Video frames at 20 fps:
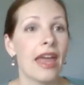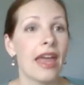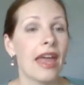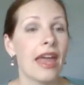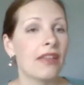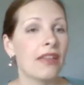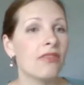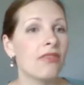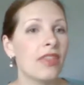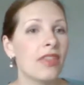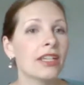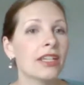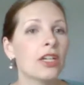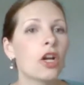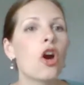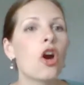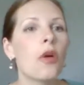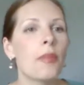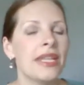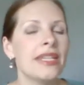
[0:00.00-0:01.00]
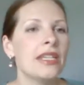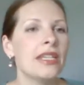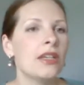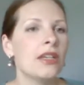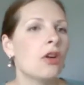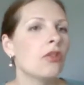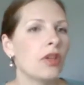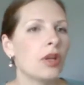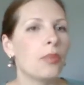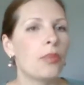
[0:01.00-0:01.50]
and then commenting
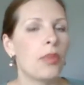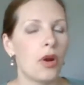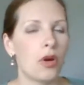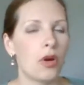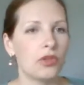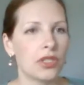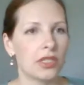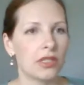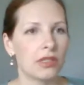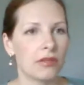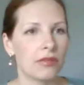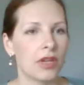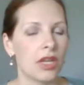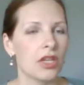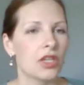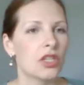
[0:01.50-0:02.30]
on their posts.